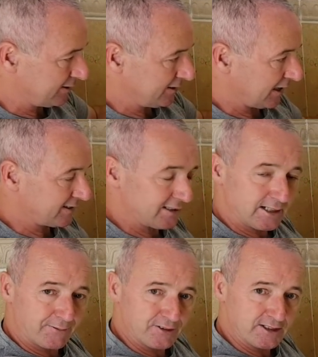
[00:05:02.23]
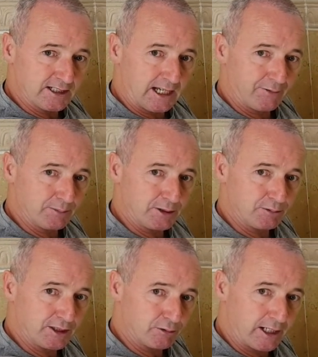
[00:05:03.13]
that's the difference in level
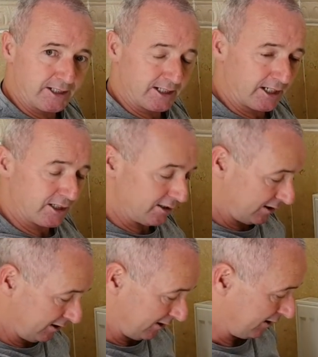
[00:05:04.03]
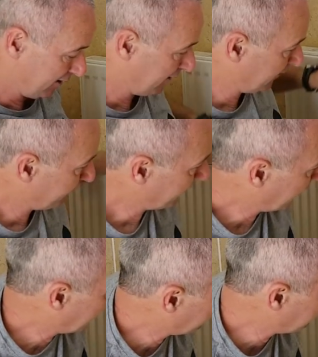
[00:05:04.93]
between the radiator
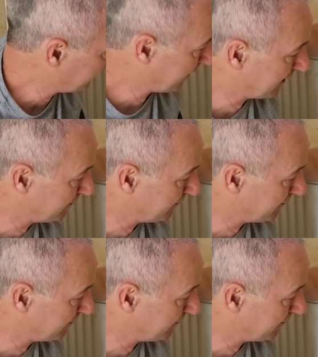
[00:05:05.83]
in